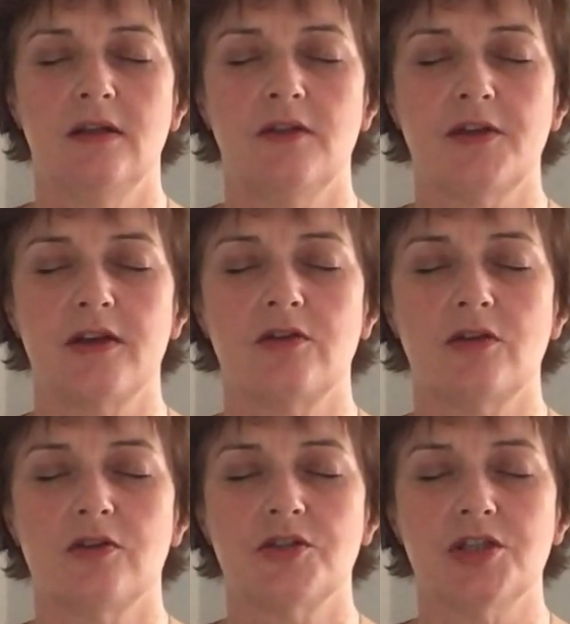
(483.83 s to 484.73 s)
Thank you,
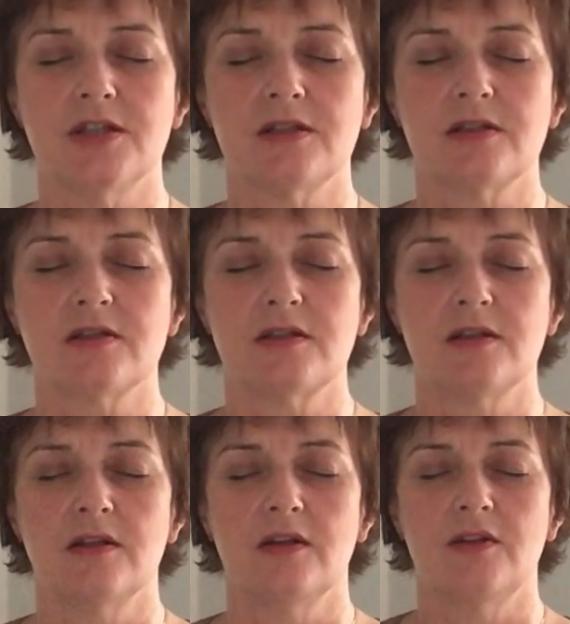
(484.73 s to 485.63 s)
Lord Jesus,
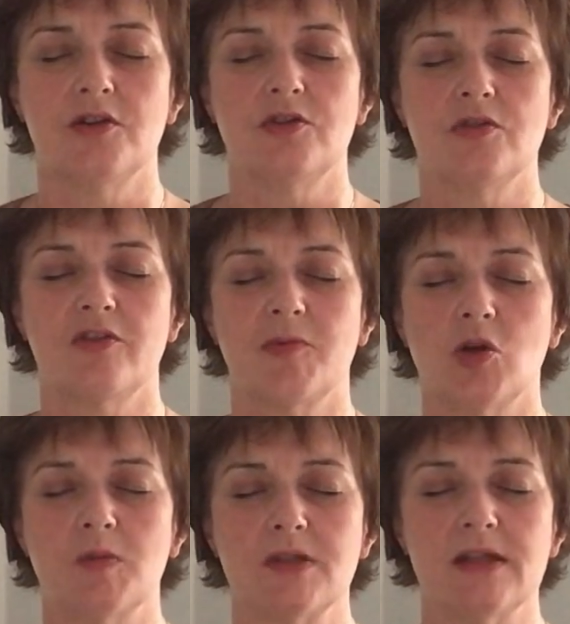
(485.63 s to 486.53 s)
that you have
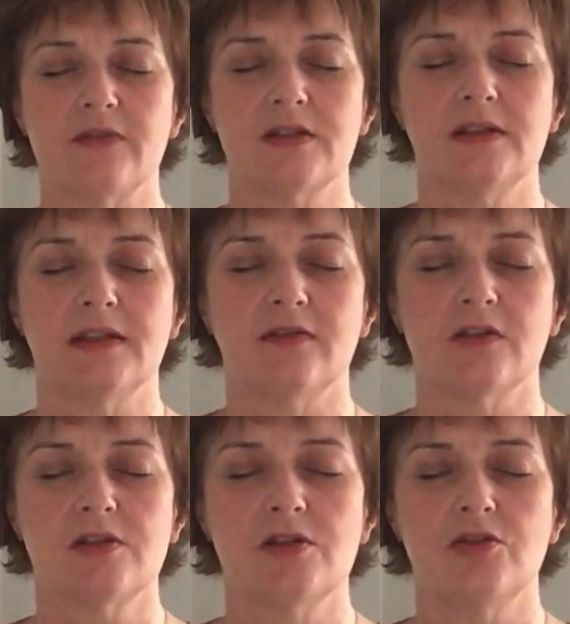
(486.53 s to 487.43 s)
promised never to leave
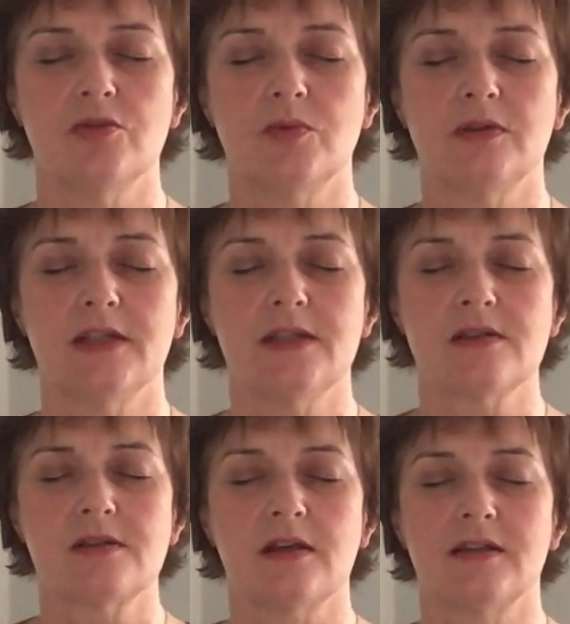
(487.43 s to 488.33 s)
us, that you will lead
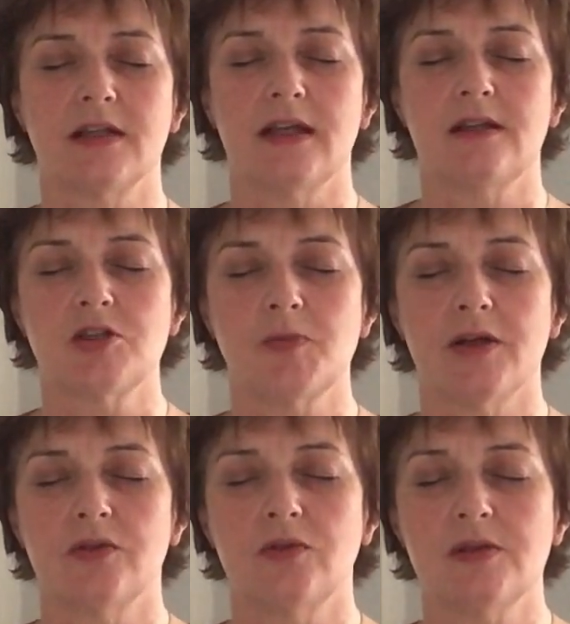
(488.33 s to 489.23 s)
us and guide us by
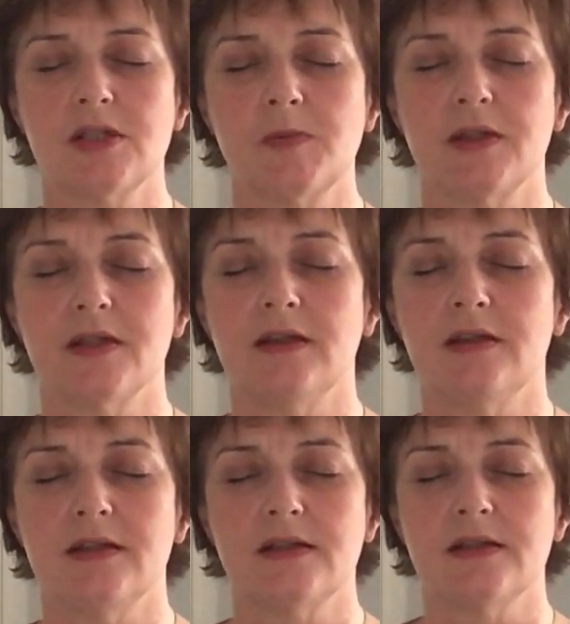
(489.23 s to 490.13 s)
your Holy Spirit in
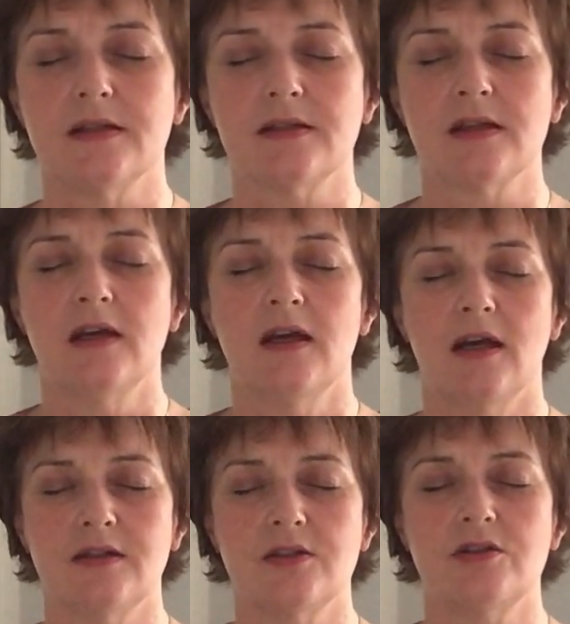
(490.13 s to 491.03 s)
these days
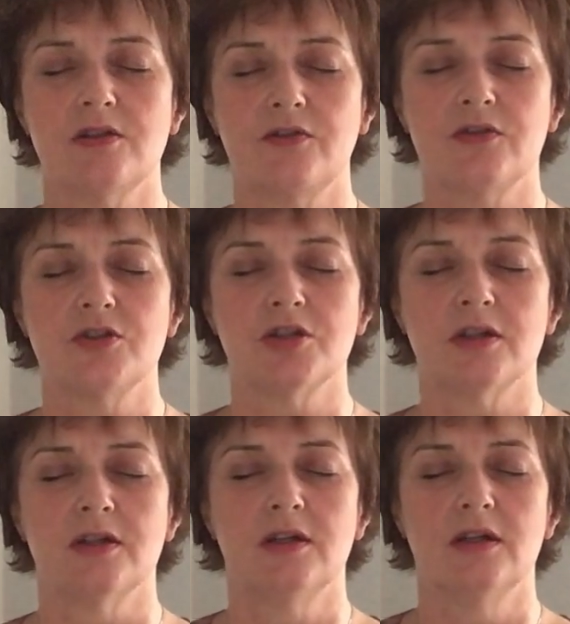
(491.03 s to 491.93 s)
and into the future.
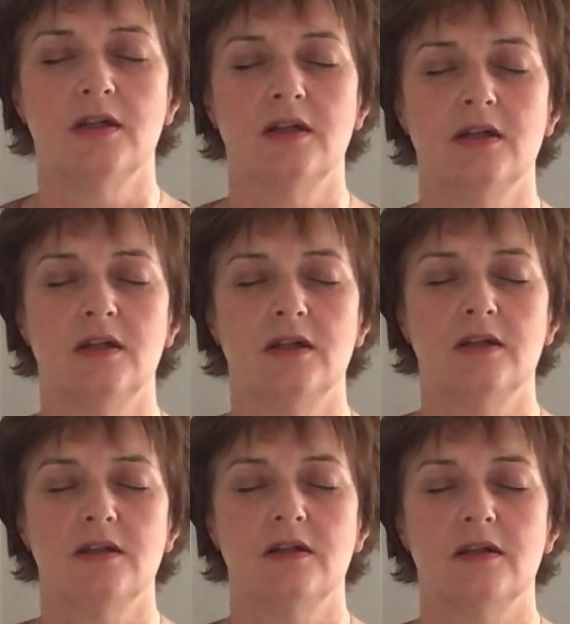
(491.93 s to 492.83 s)

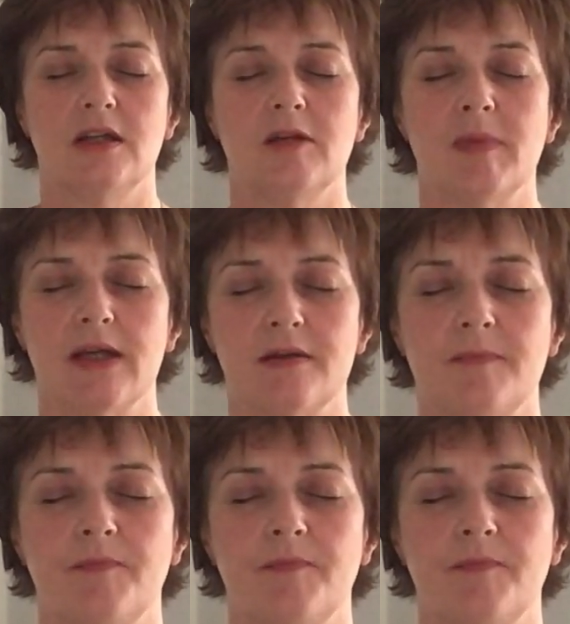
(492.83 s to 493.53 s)
Amen.